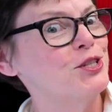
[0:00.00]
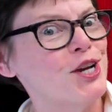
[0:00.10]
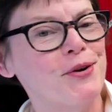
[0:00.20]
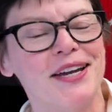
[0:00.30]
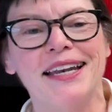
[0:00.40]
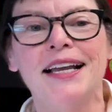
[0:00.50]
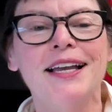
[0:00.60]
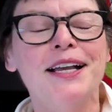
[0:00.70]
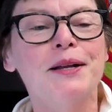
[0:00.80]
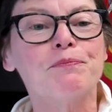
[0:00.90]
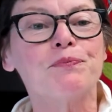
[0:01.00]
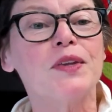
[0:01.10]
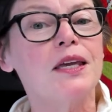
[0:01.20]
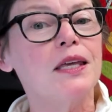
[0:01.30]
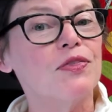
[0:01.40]
would show it.
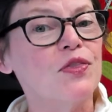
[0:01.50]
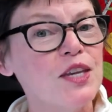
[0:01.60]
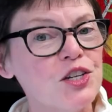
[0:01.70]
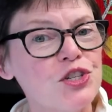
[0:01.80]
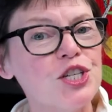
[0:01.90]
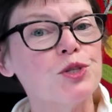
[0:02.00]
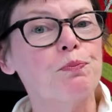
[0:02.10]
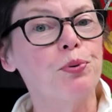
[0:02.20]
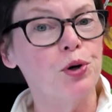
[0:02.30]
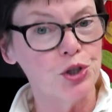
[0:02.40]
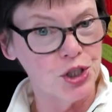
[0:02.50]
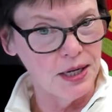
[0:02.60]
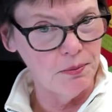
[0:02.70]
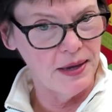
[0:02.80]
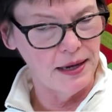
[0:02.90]
This is
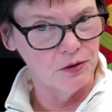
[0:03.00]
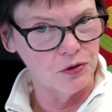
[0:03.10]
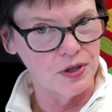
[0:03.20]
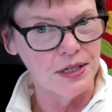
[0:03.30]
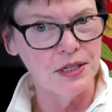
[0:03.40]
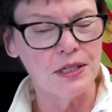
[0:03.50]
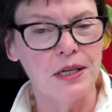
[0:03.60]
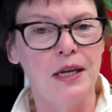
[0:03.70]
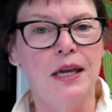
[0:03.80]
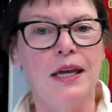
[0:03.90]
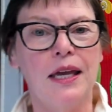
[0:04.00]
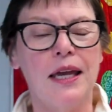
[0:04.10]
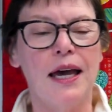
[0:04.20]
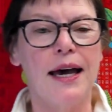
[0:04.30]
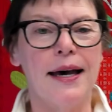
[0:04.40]
Pushing Boundaries.
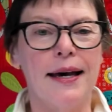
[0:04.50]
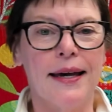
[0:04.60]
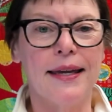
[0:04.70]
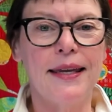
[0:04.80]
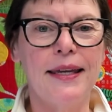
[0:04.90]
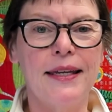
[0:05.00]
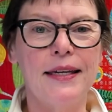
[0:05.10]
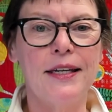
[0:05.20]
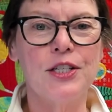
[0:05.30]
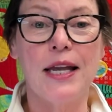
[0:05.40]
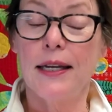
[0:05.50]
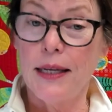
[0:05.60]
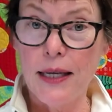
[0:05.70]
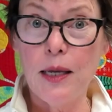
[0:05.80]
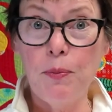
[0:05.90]
Uh, it is an
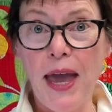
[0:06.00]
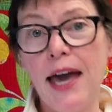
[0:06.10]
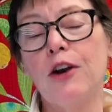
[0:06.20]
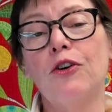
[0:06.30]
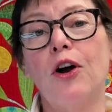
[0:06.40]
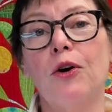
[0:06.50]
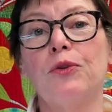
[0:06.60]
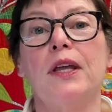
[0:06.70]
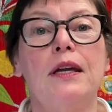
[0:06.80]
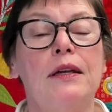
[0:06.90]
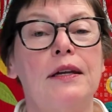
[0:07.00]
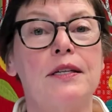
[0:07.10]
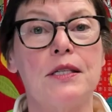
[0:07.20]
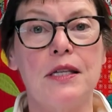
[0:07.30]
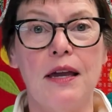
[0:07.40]
e pattern only. It
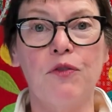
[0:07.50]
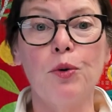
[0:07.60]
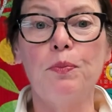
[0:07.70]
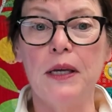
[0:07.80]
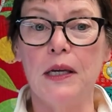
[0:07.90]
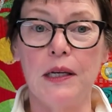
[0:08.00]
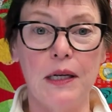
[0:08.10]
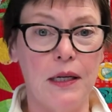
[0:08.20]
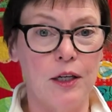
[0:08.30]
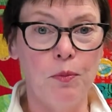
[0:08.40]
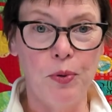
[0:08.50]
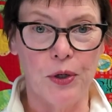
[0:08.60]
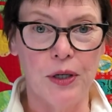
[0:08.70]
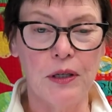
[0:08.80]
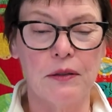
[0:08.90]
has never been in a
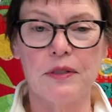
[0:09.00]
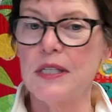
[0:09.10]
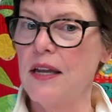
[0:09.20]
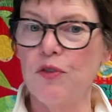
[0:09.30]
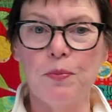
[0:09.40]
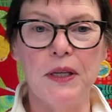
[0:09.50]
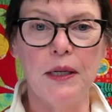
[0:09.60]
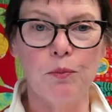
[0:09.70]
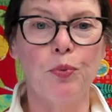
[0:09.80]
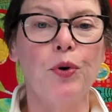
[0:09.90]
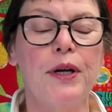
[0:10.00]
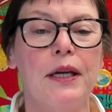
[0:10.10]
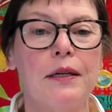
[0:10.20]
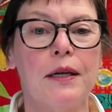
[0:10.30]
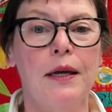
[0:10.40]
book, it's never been in
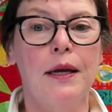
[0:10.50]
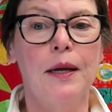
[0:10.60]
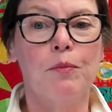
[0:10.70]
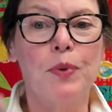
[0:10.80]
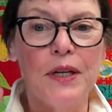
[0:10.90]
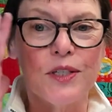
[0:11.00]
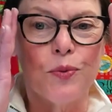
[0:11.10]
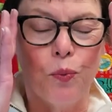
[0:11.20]
print, but it's